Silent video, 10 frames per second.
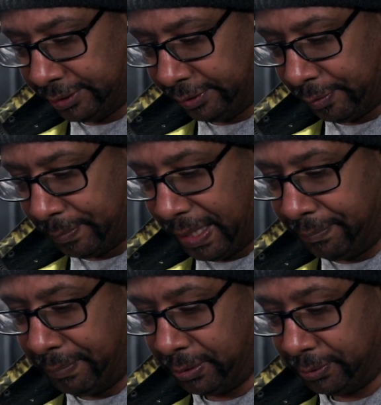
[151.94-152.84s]
something about
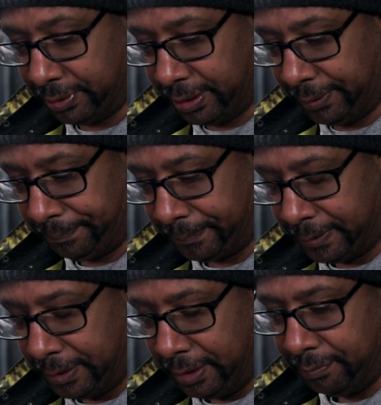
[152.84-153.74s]
metal, yeah?
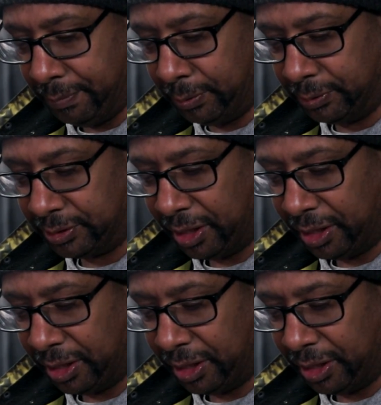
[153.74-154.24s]
Metal is